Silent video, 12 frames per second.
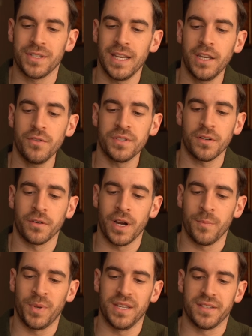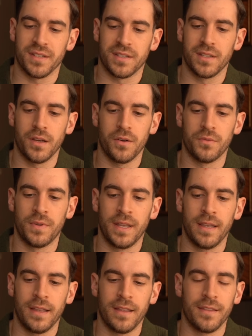Seikos are great pieces. So
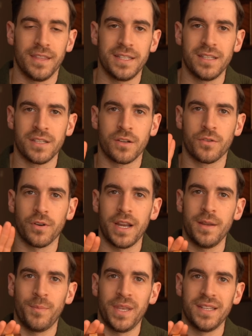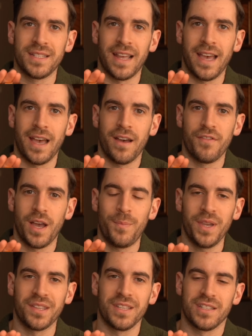this is a great piece to have. I
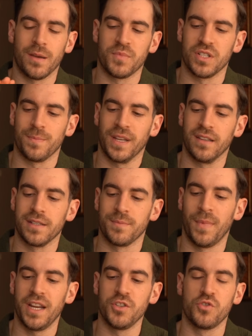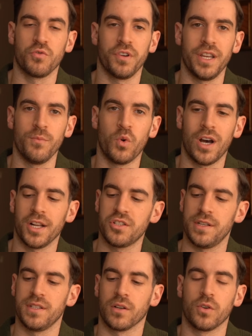picked this up just because my dream watch
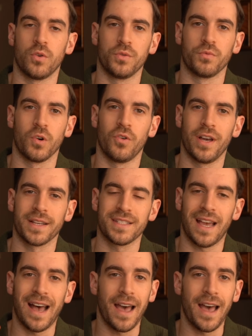is a gold Rolex.